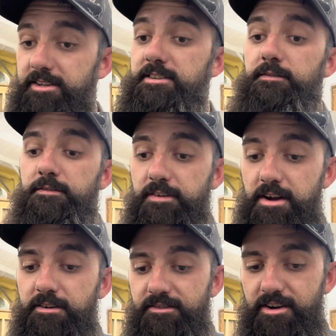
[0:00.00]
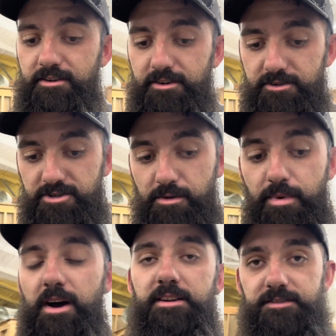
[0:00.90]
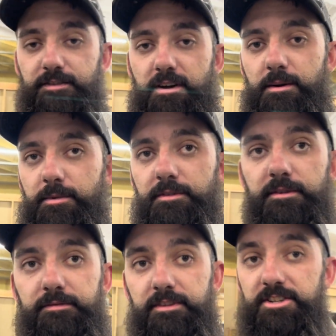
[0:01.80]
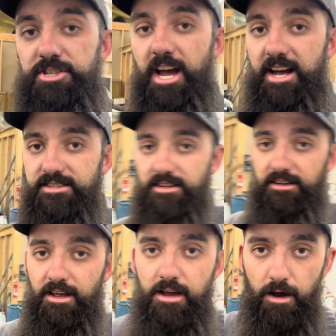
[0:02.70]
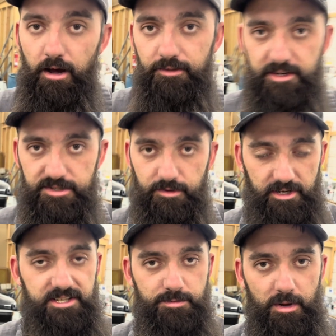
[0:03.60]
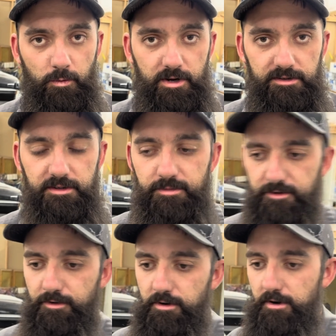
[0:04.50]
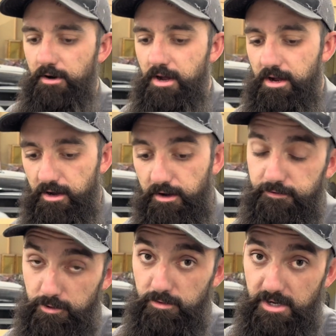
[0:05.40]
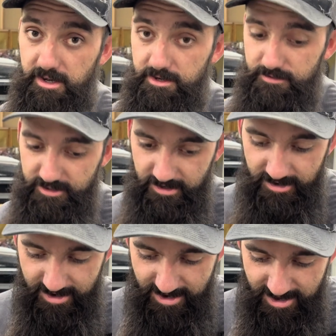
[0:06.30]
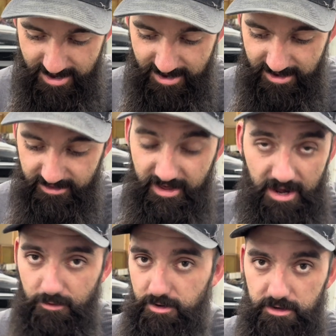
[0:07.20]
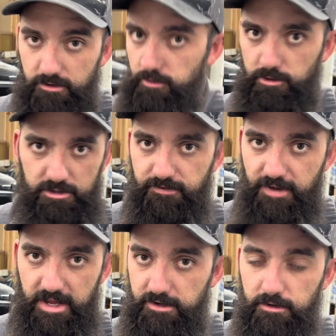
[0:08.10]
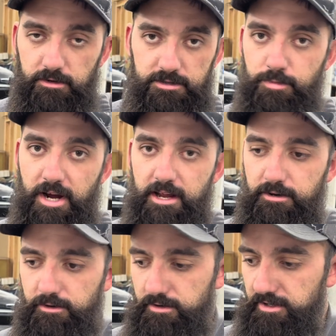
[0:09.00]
It's in very, very good. The body's phenomenal. The chassis on this one has been welded before a few times. That one looks brand new.